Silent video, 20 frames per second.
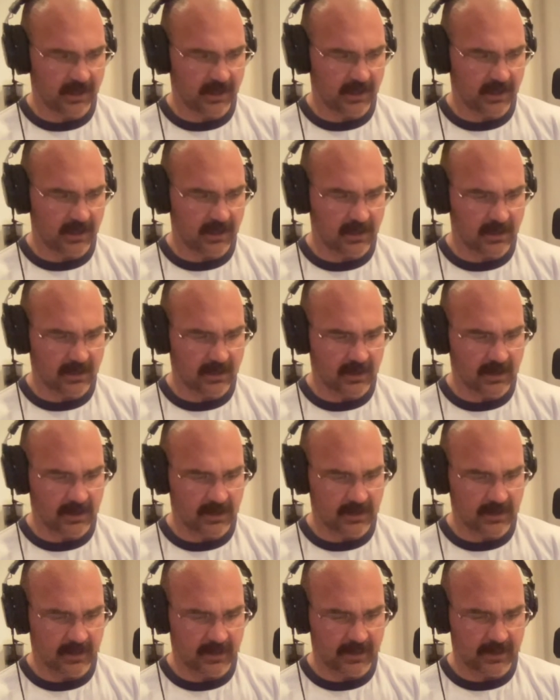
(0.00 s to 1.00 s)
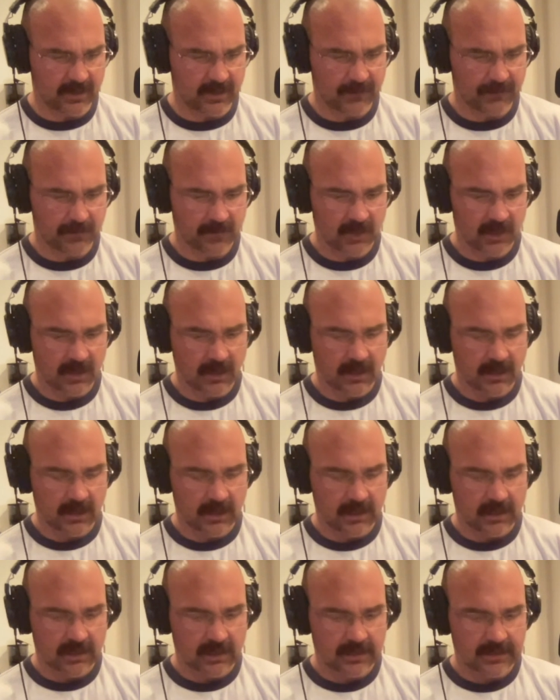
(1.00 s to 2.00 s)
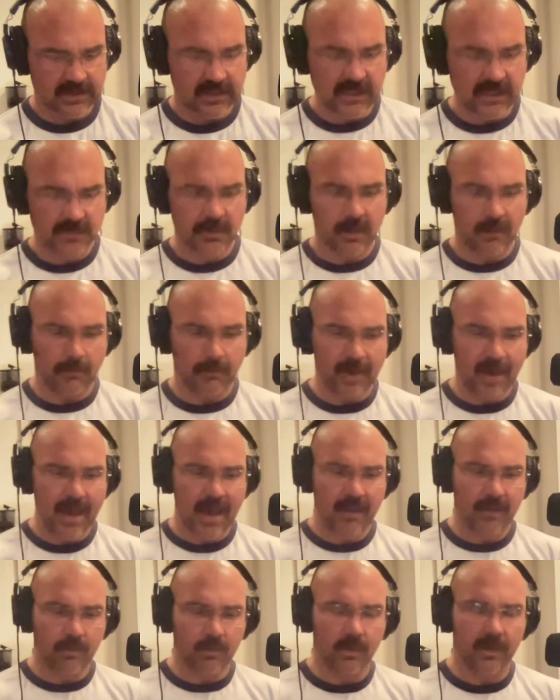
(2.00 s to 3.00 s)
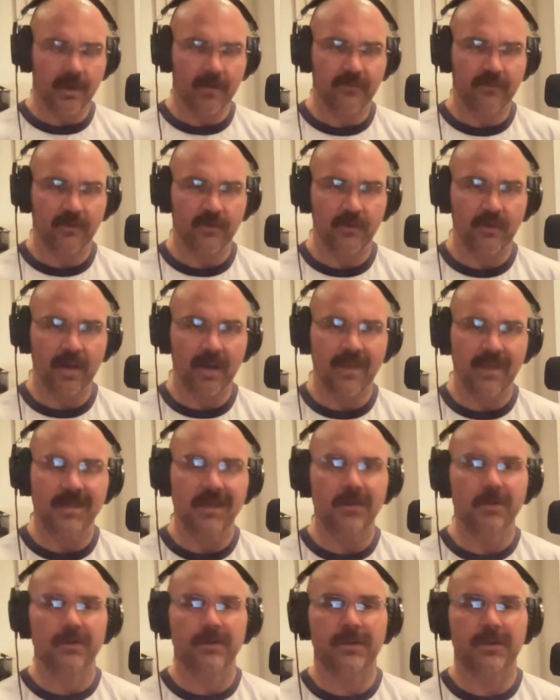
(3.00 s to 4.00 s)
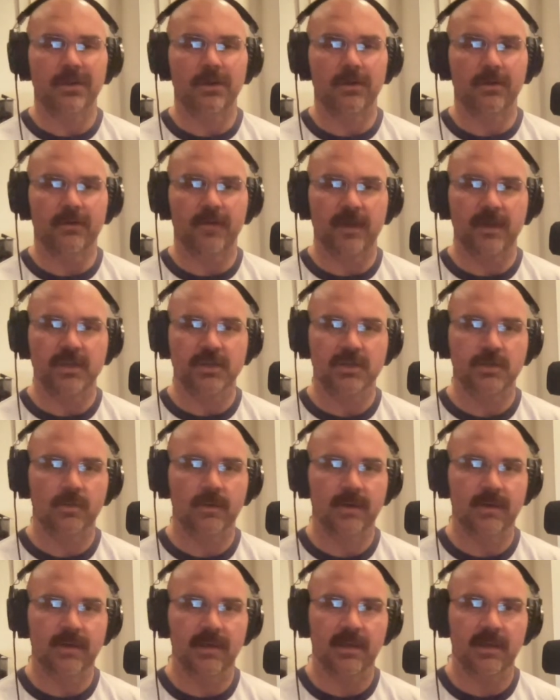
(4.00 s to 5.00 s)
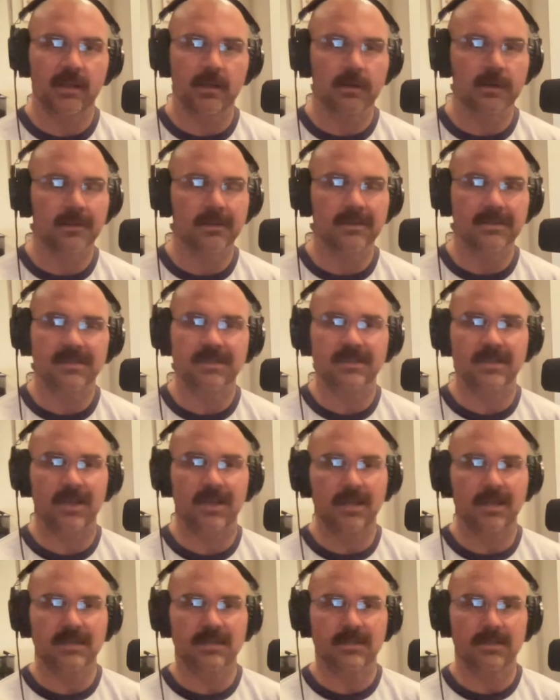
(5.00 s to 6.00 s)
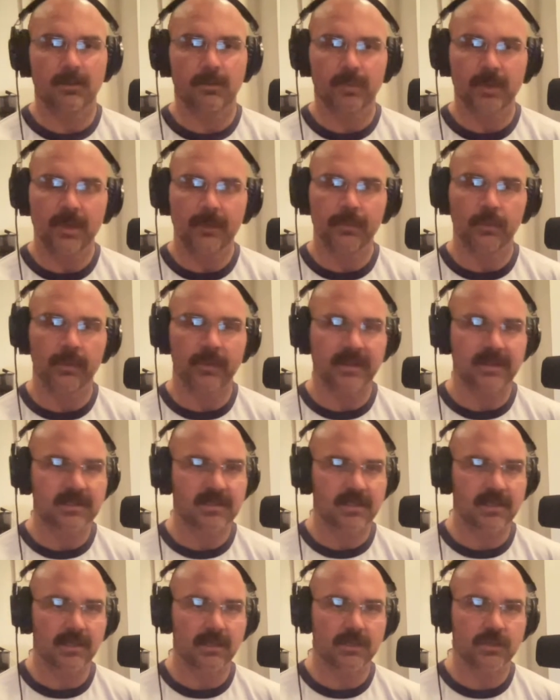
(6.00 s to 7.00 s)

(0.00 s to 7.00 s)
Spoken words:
And it takes me aback whenever I hear the ovation we get here in the States and the people that